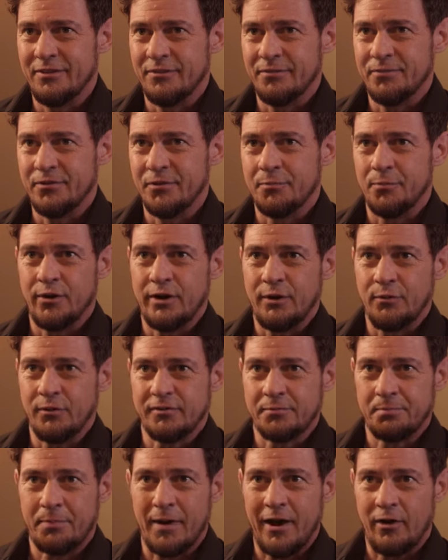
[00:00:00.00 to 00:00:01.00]
The debris
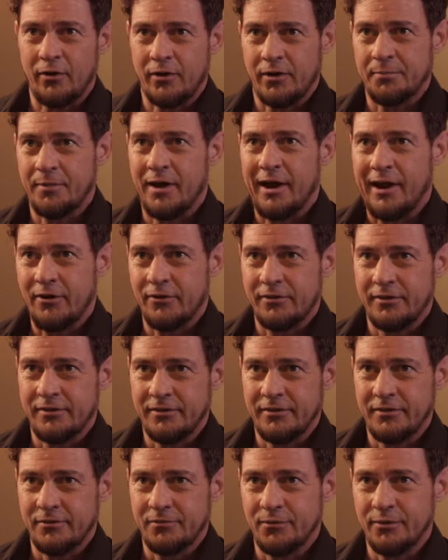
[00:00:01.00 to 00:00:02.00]
was piled up higher
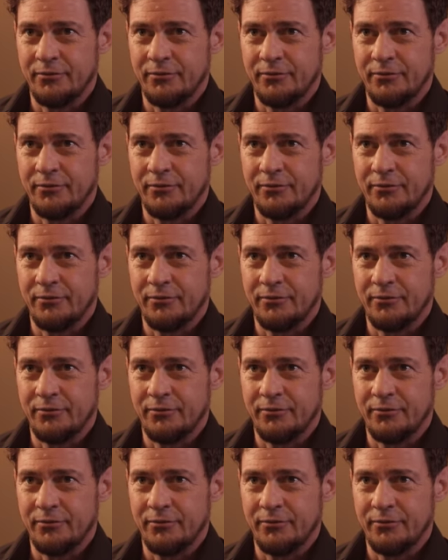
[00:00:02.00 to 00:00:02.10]
than the